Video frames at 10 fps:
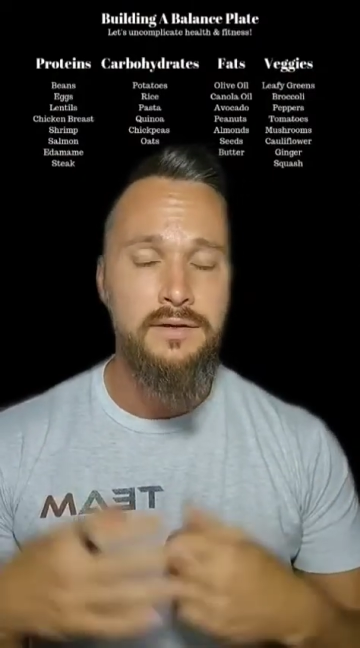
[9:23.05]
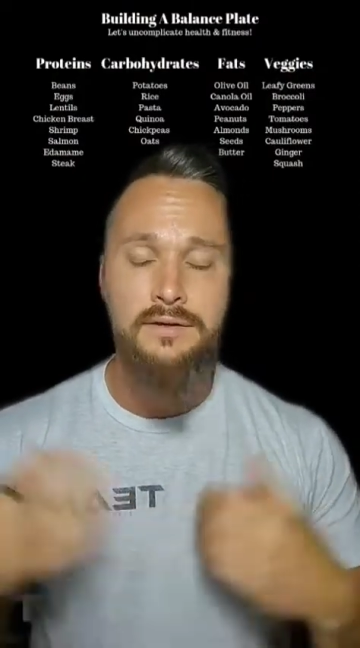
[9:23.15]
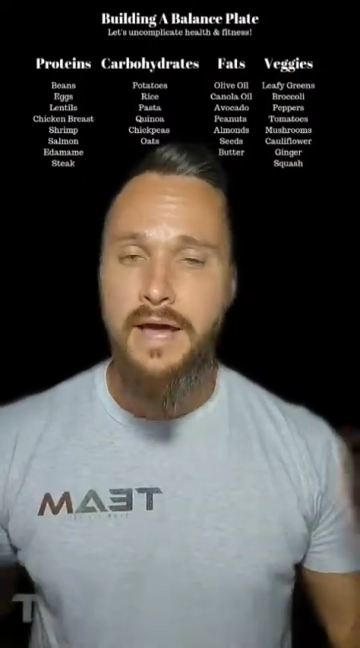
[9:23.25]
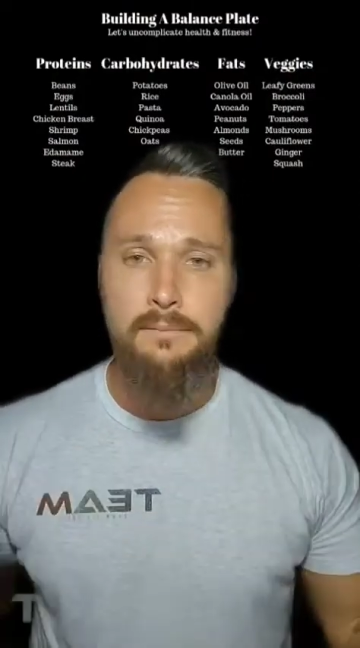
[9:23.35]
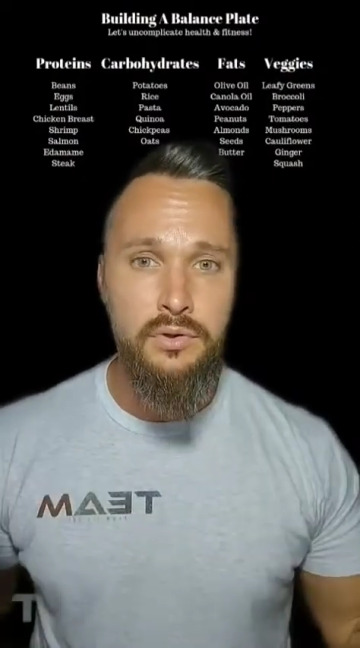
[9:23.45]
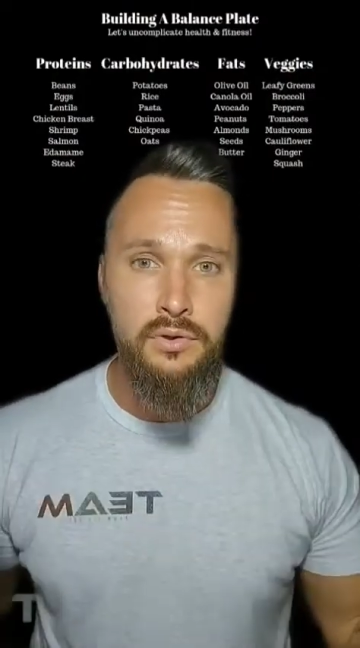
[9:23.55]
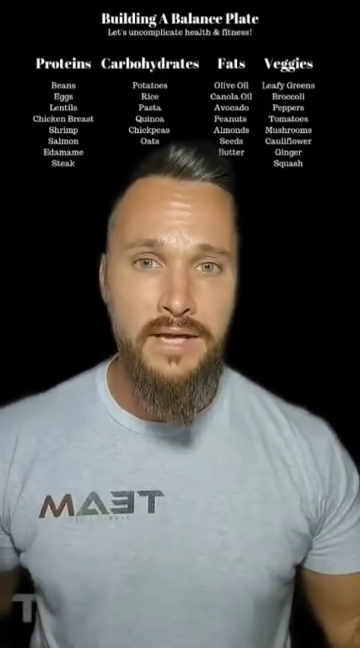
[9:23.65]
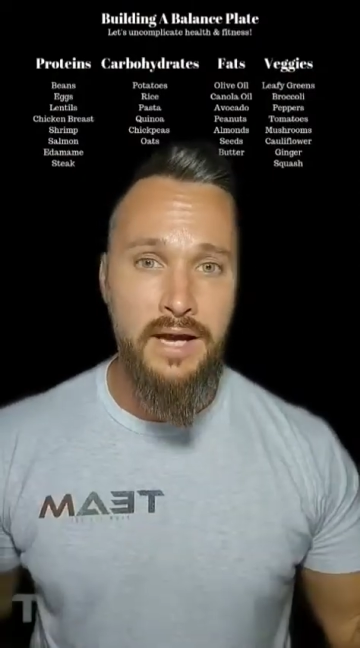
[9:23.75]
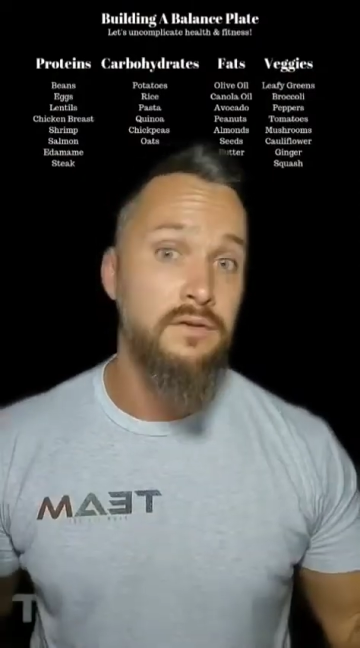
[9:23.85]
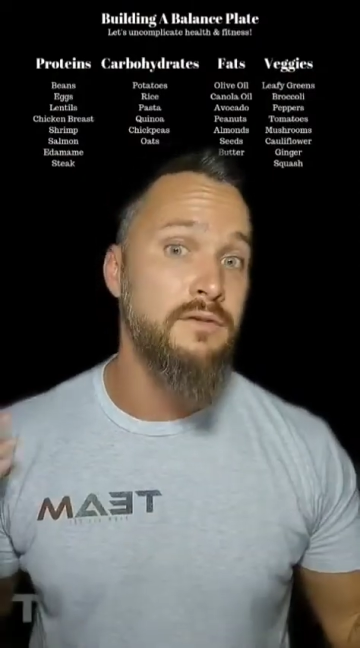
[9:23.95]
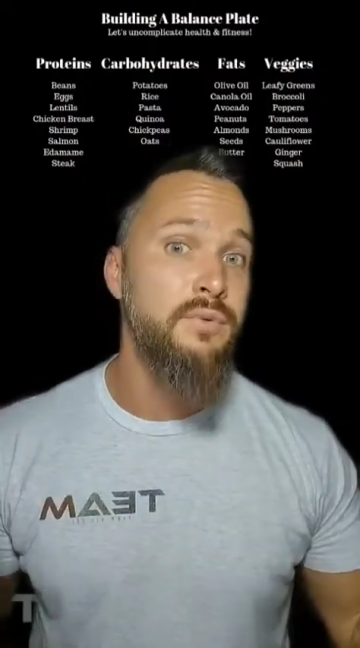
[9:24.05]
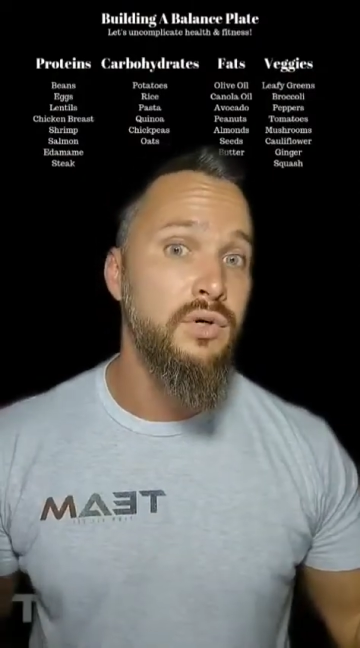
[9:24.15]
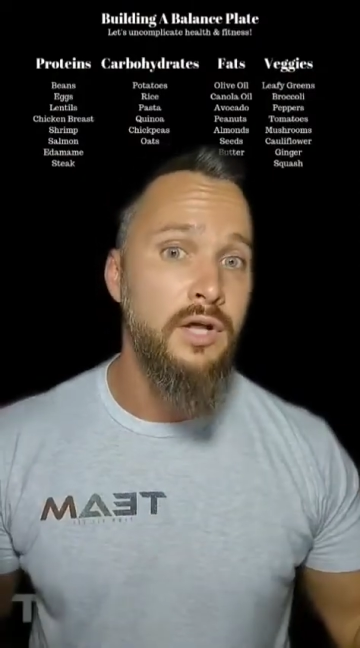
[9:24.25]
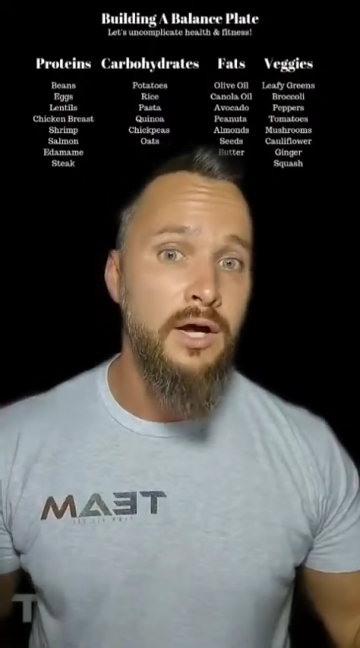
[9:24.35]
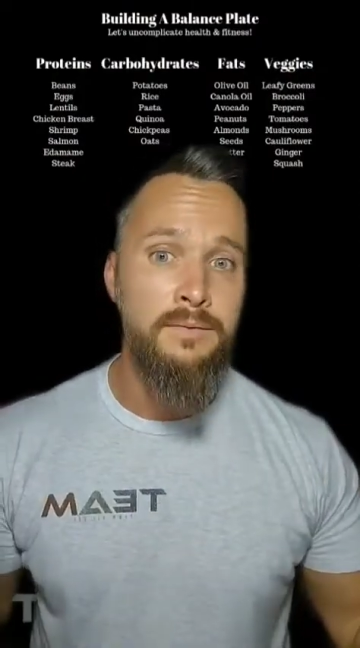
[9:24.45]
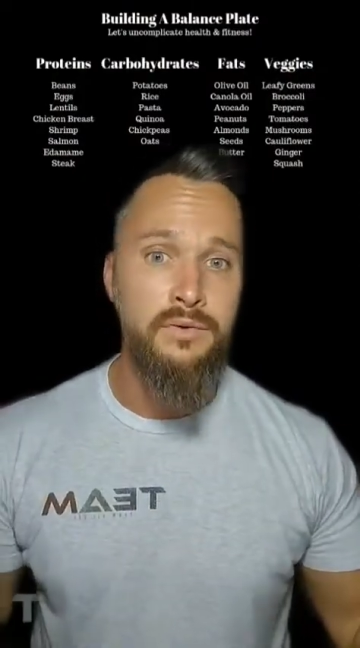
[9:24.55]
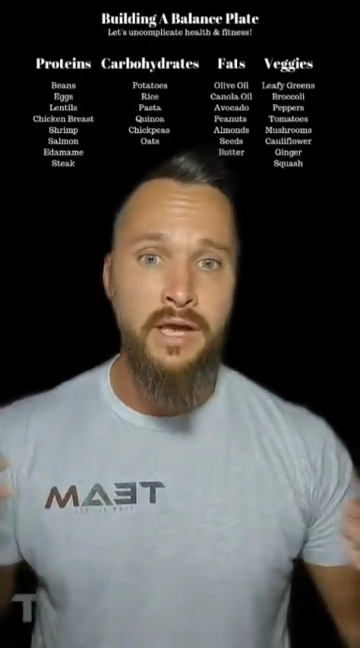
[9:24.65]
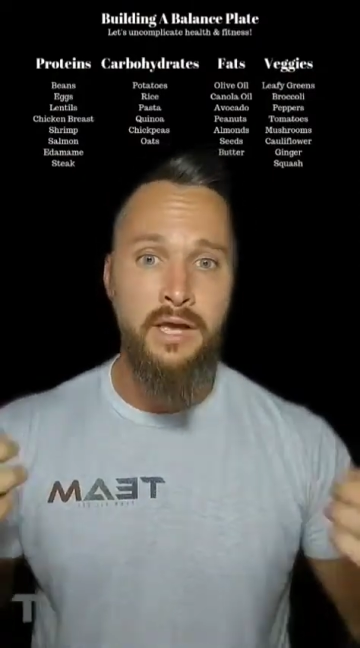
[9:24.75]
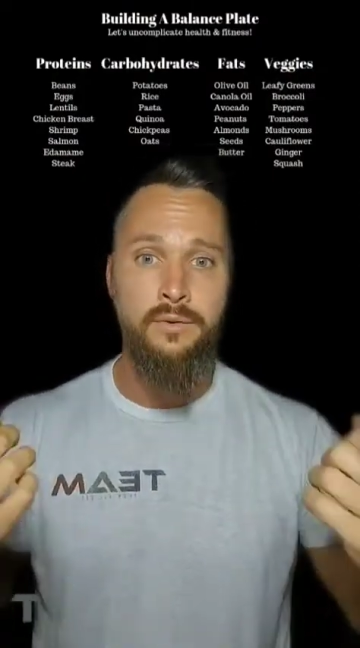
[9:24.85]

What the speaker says: lat pull downs, pull ups, okay?